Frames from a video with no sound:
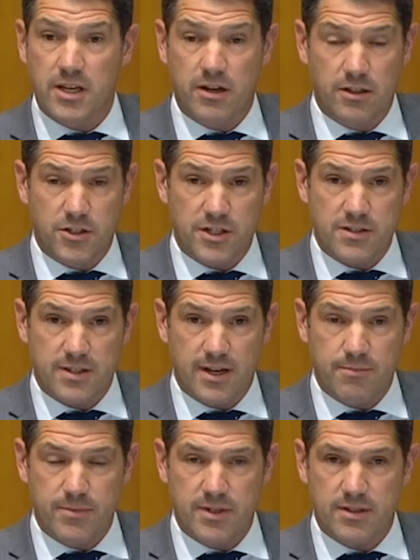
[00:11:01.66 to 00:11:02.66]
Antic,
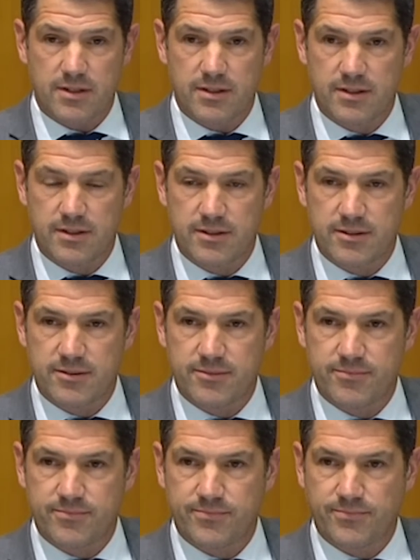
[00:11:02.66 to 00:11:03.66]
do
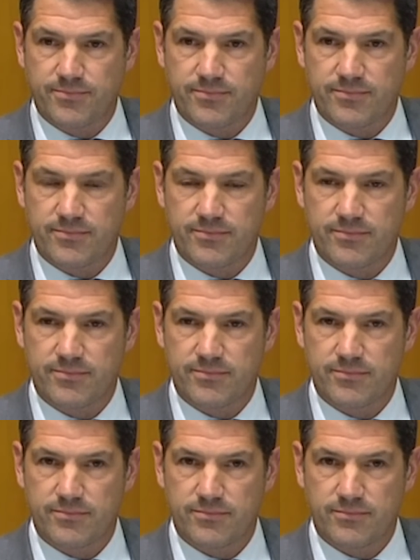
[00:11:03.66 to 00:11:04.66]
not
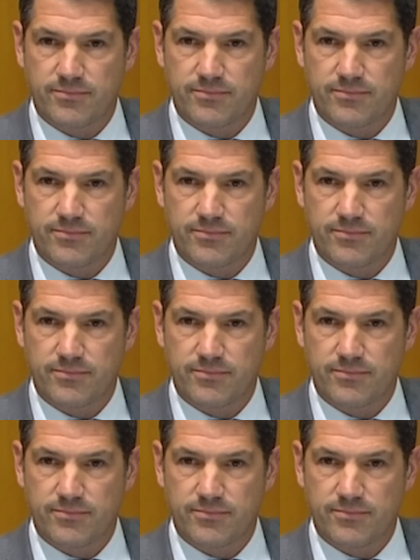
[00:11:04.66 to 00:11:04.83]
interrupt